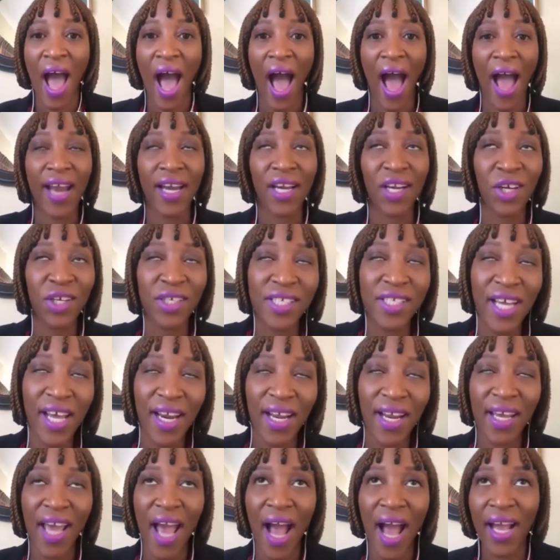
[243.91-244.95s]
I learned at
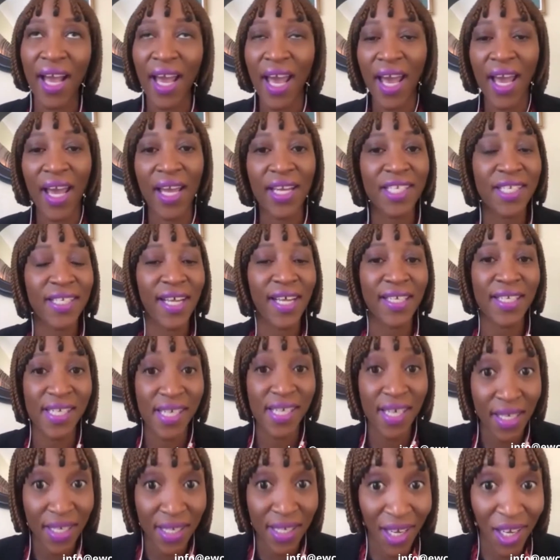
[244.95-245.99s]
a young age that
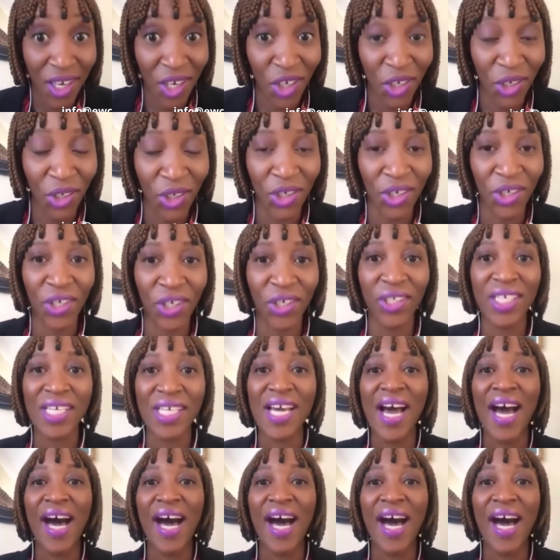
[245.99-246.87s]
tears are good.